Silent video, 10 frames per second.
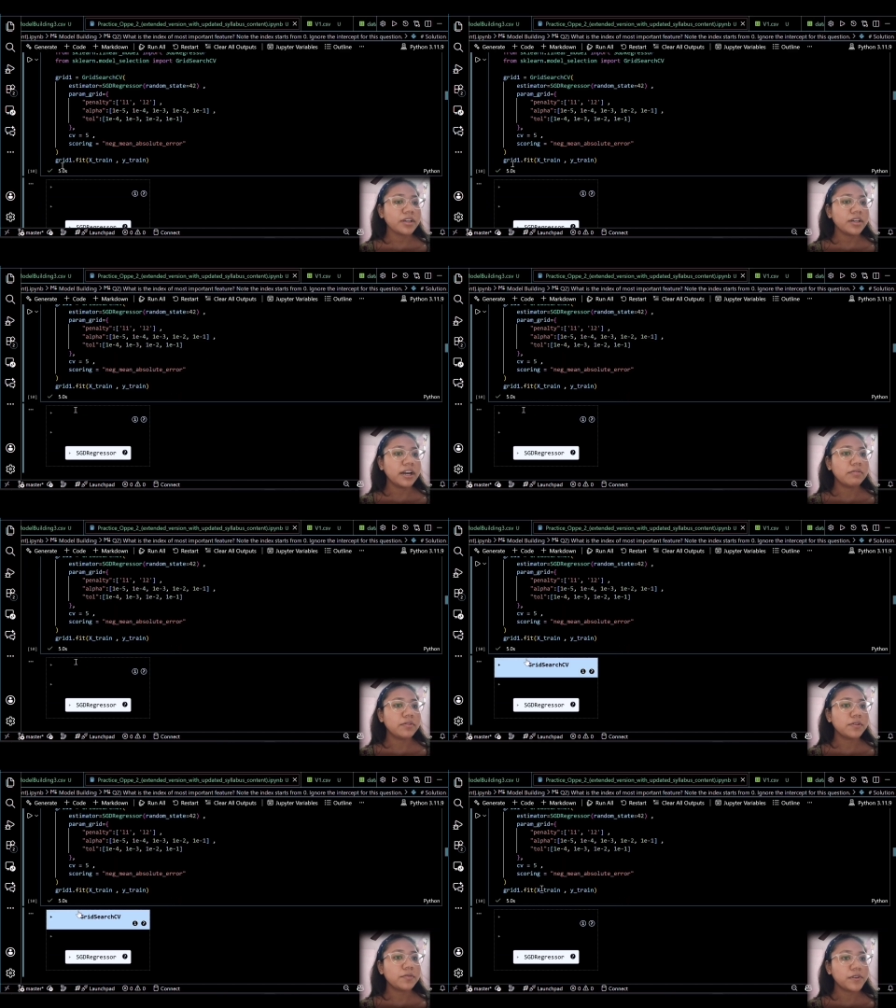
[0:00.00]
Now we
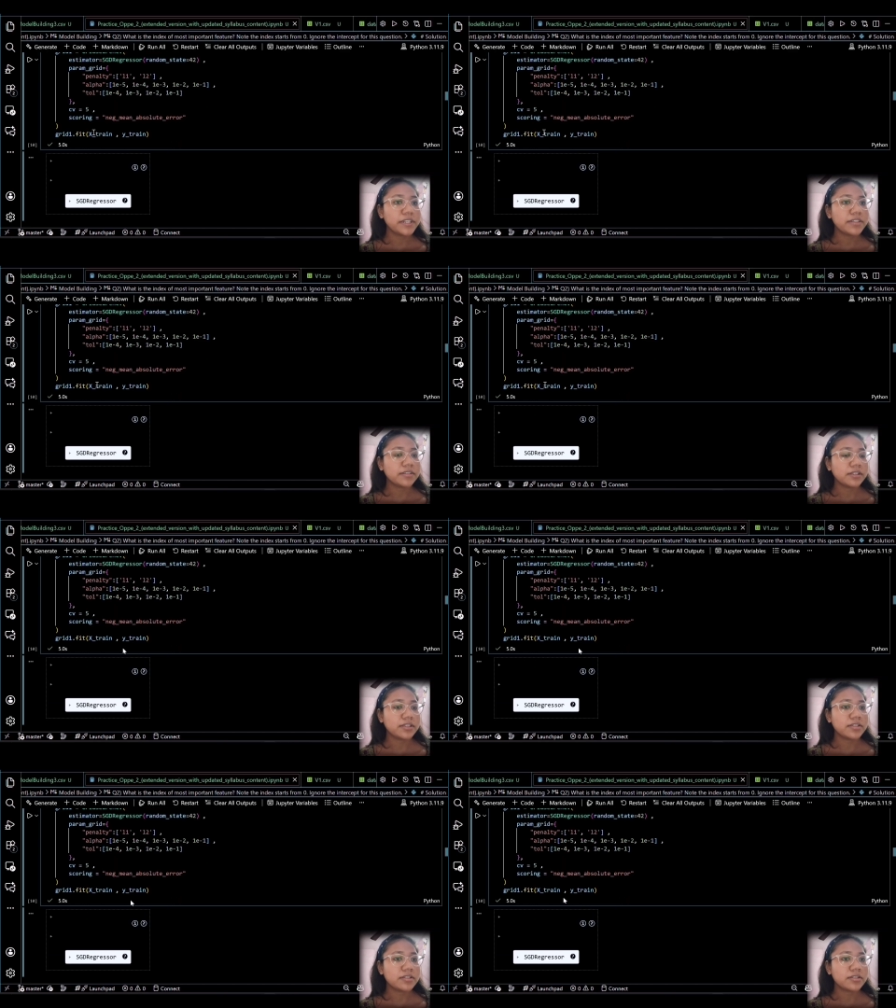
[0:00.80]
will fit
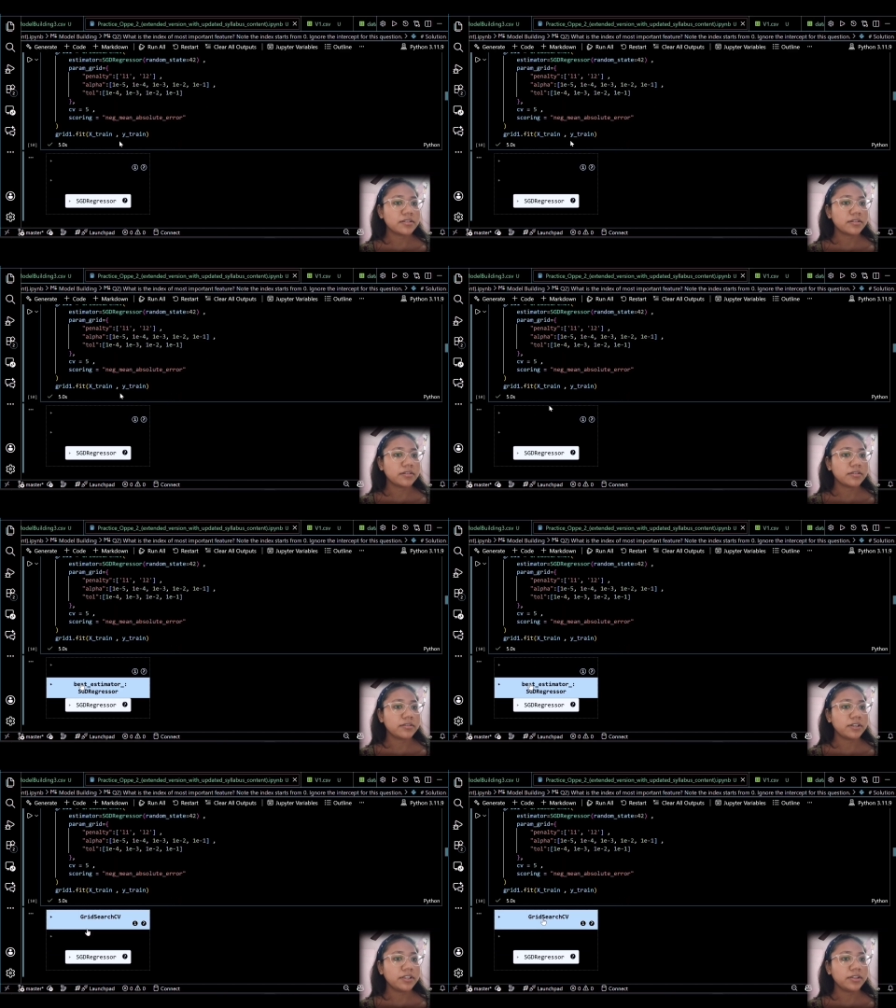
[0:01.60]
this
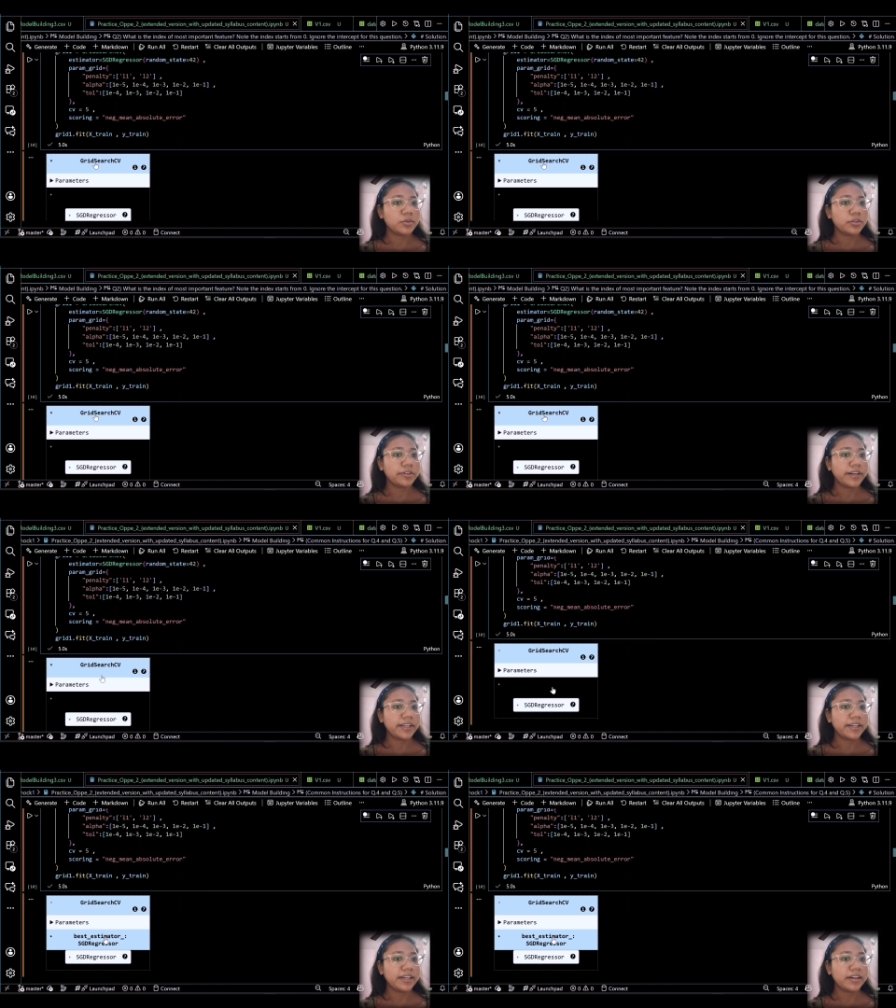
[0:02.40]
into the
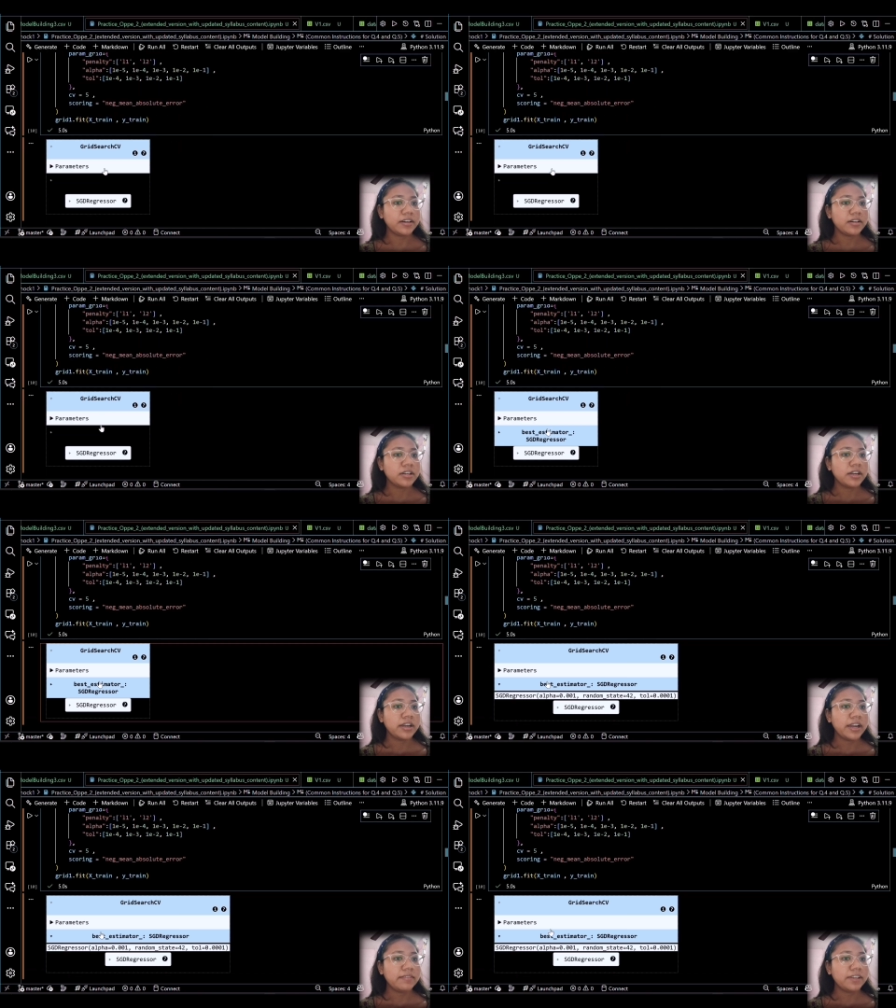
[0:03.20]
training data,
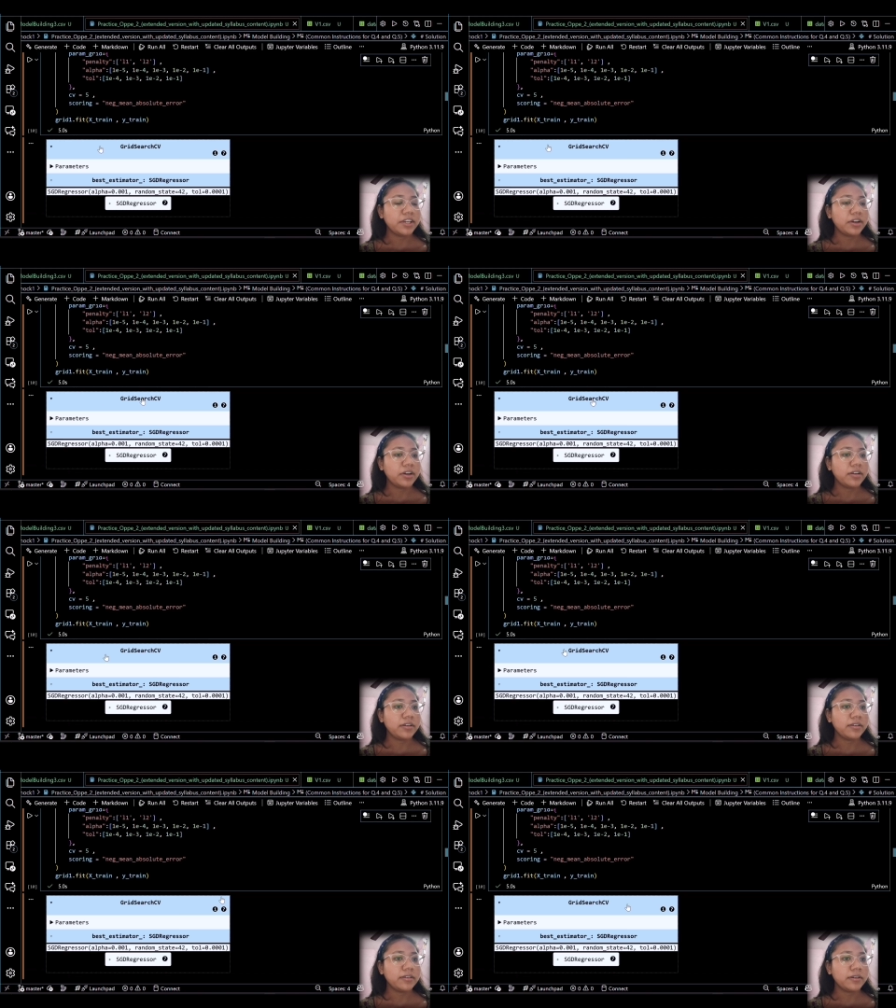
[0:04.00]
and we
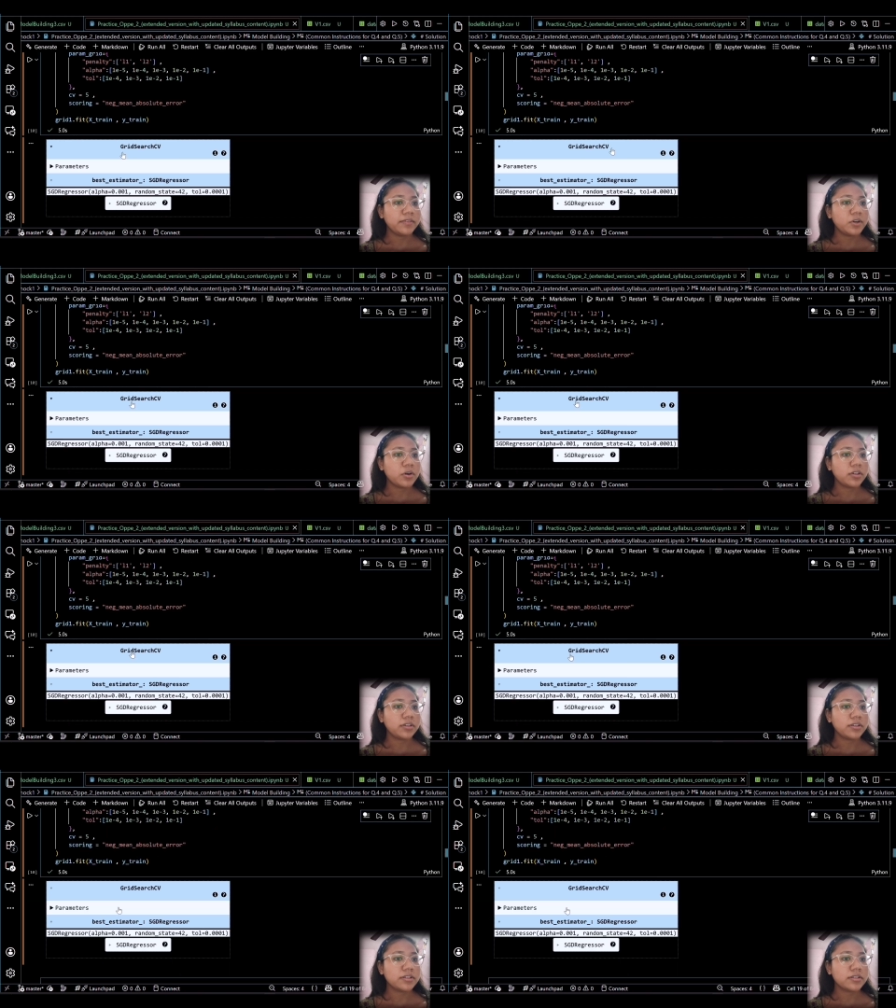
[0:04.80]

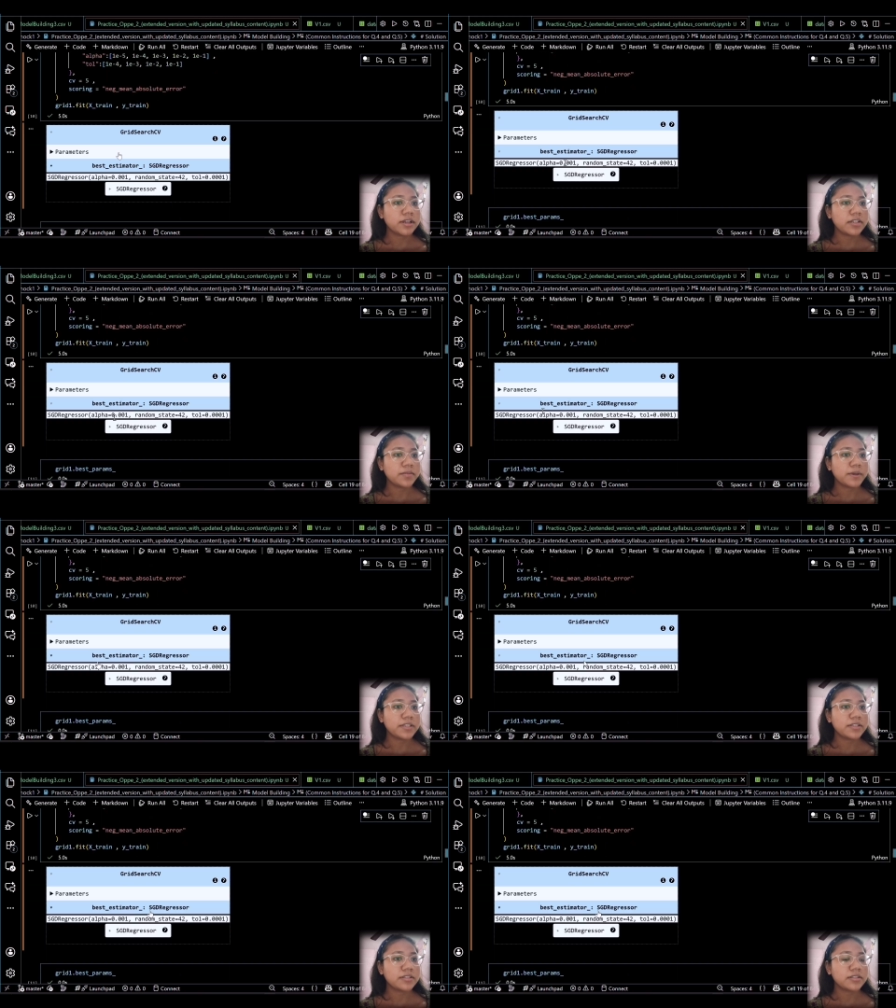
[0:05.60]
got this as
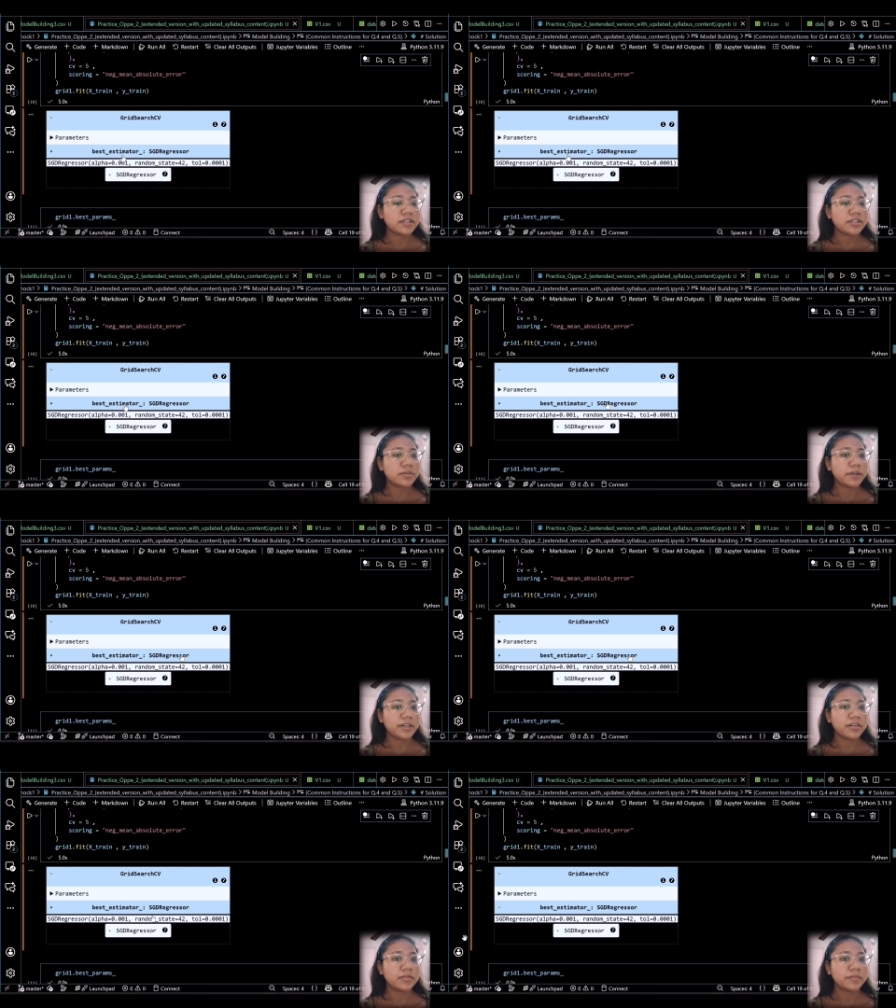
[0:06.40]
best
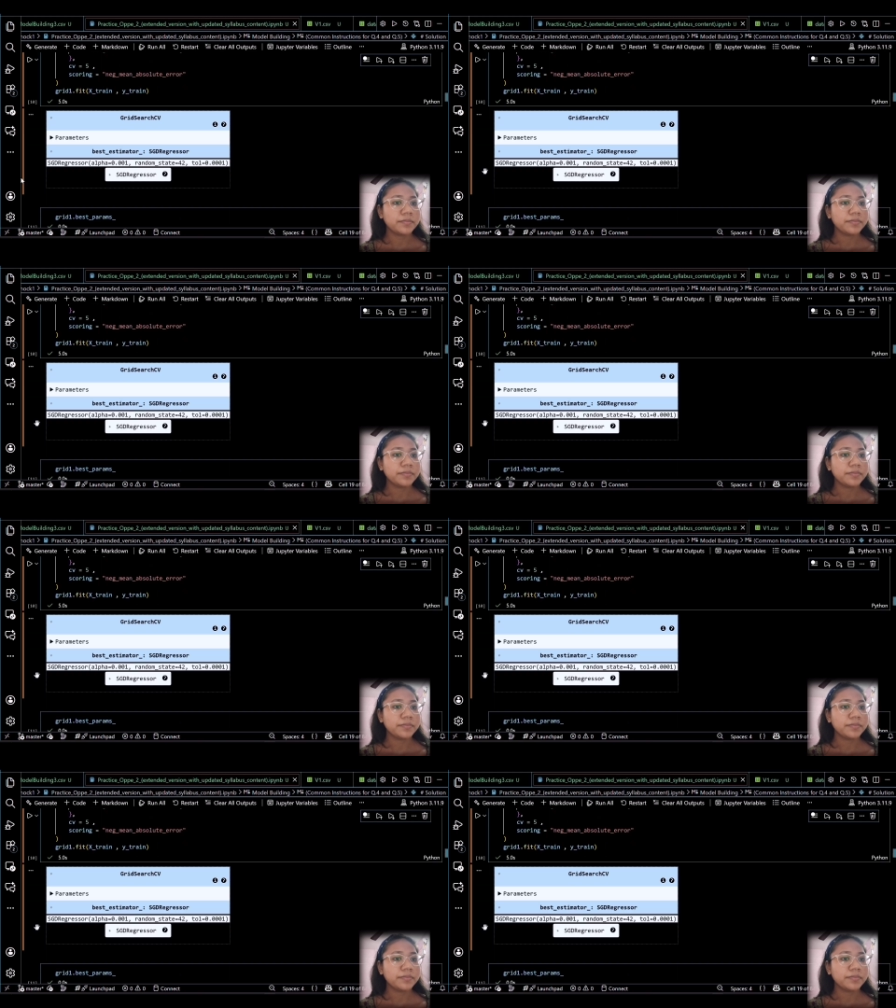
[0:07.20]
estimator.